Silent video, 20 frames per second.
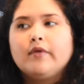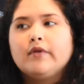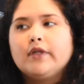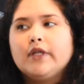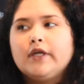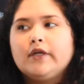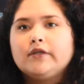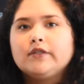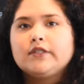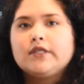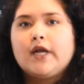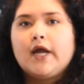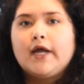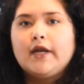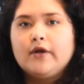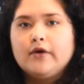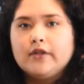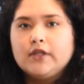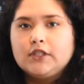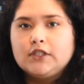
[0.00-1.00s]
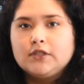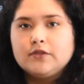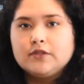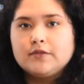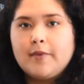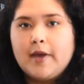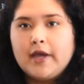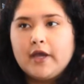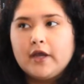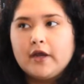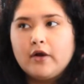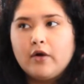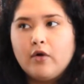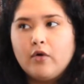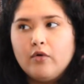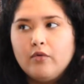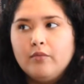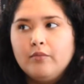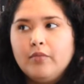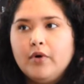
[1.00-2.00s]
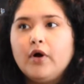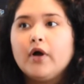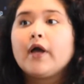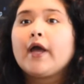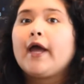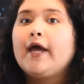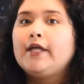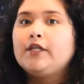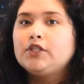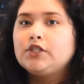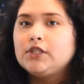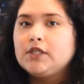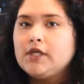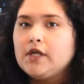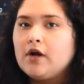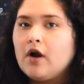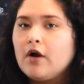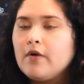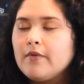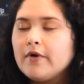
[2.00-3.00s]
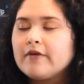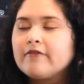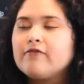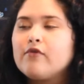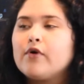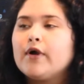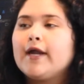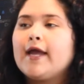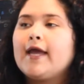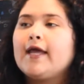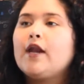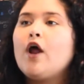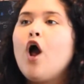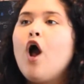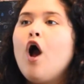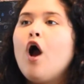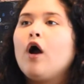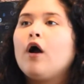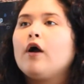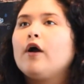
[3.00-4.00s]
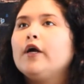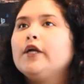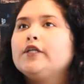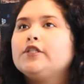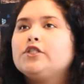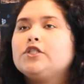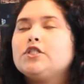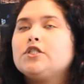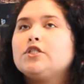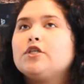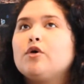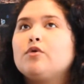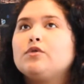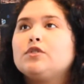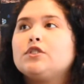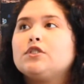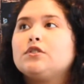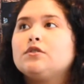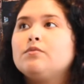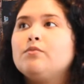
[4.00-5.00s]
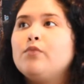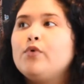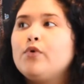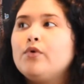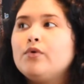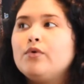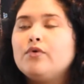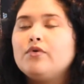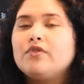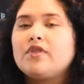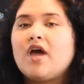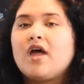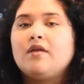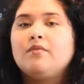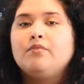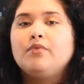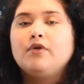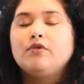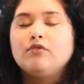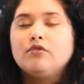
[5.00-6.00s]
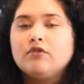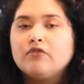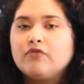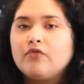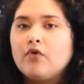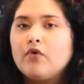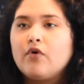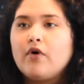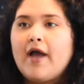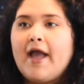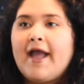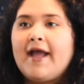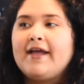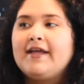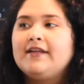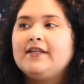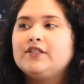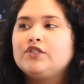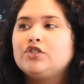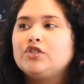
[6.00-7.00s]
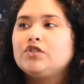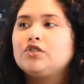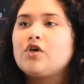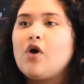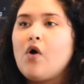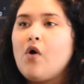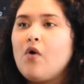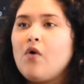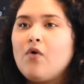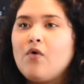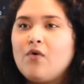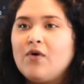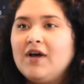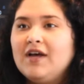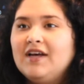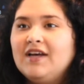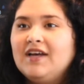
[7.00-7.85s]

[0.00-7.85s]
Little did I know that she was making her own book, and she did artwork for it, and her art is just so smooth and beautiful and so